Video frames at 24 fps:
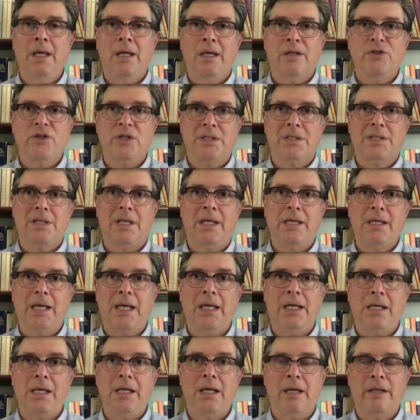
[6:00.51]
just like
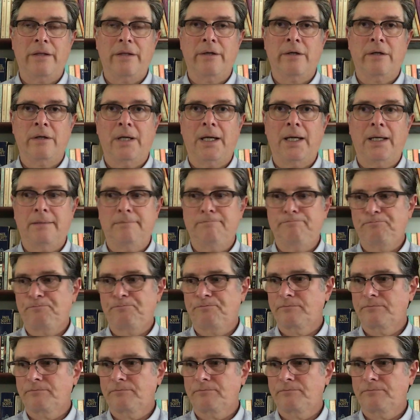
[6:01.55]
any other